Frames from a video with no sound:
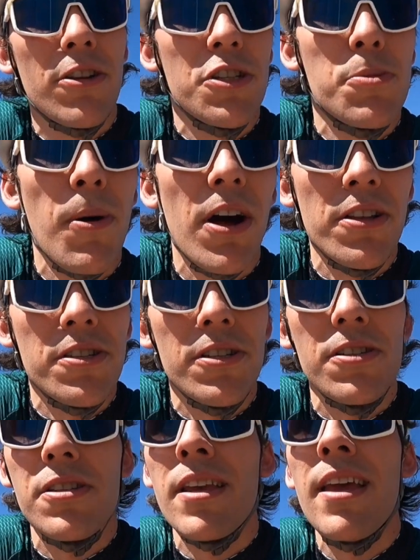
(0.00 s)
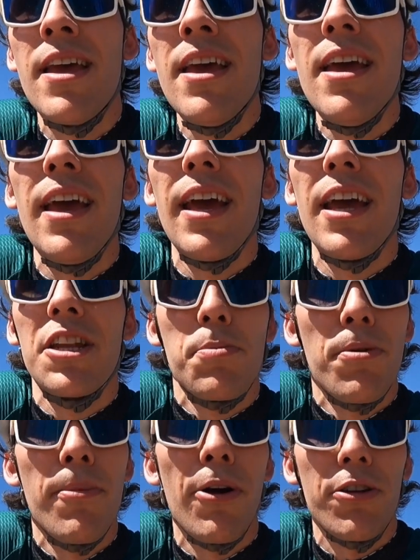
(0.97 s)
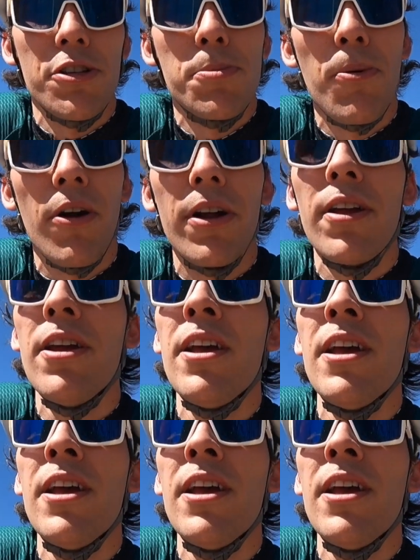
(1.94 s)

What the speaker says: our sponsors, and to promote our sport.